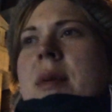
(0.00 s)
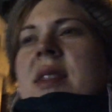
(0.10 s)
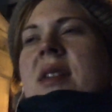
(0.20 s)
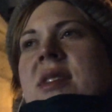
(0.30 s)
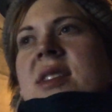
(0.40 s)
I
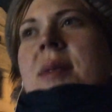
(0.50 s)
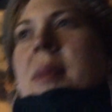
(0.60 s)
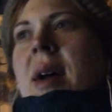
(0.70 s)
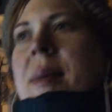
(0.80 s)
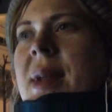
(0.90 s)
mean, there's
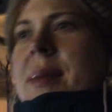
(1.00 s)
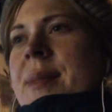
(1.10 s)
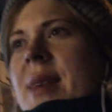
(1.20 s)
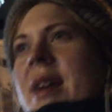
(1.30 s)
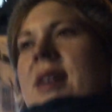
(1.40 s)
some, I mean,
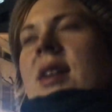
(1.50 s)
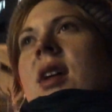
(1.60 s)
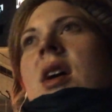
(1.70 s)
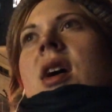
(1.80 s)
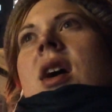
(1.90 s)

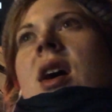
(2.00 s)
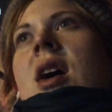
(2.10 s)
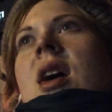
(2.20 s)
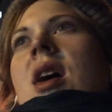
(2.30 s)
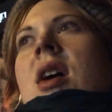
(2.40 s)

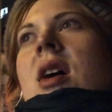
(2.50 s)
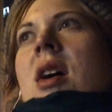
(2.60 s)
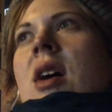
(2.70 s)
uh,